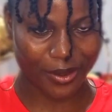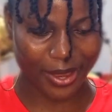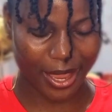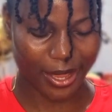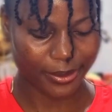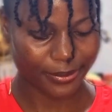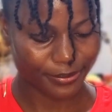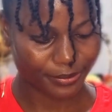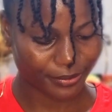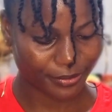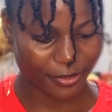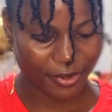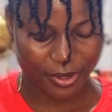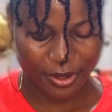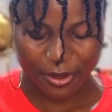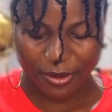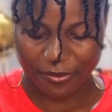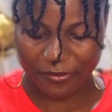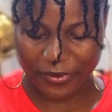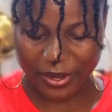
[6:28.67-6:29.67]
yeah.
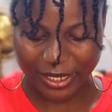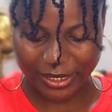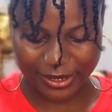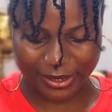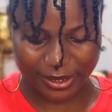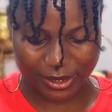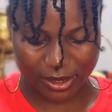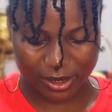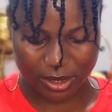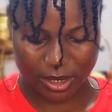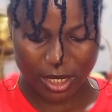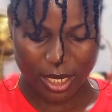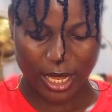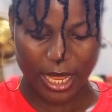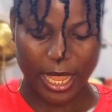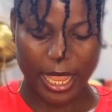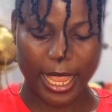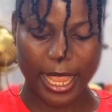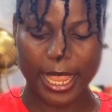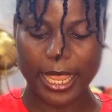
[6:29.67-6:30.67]
First,
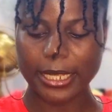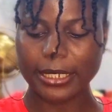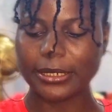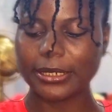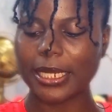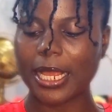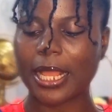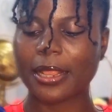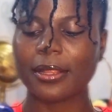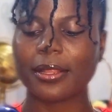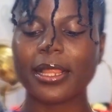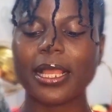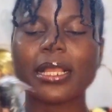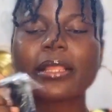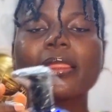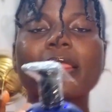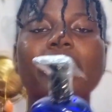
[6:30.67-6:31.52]
and another